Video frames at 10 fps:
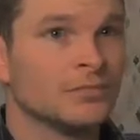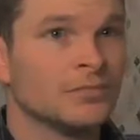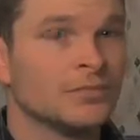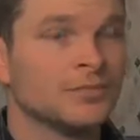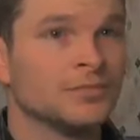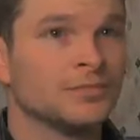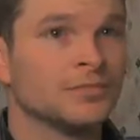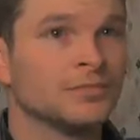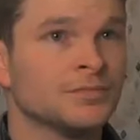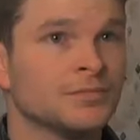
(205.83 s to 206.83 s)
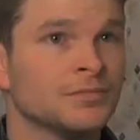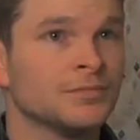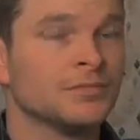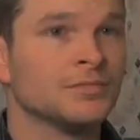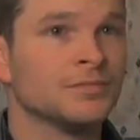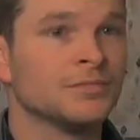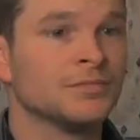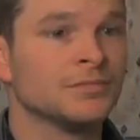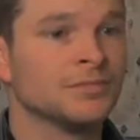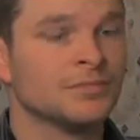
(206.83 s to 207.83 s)
Um,
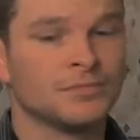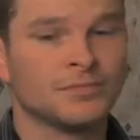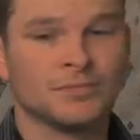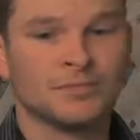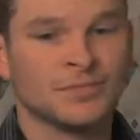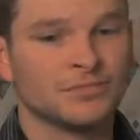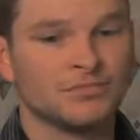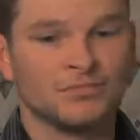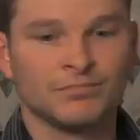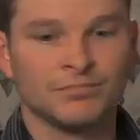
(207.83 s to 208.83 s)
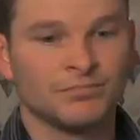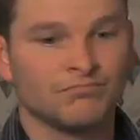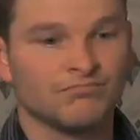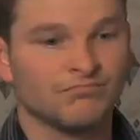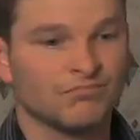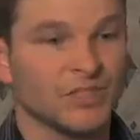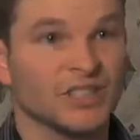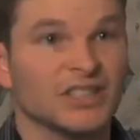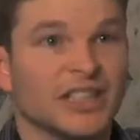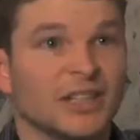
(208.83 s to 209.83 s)
are there any other problems that you've noticed?
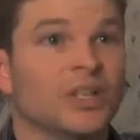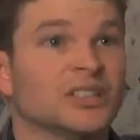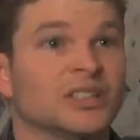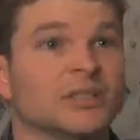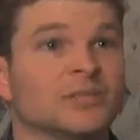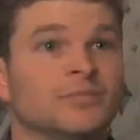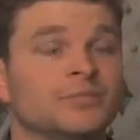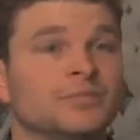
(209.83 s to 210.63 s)
Like what, sir?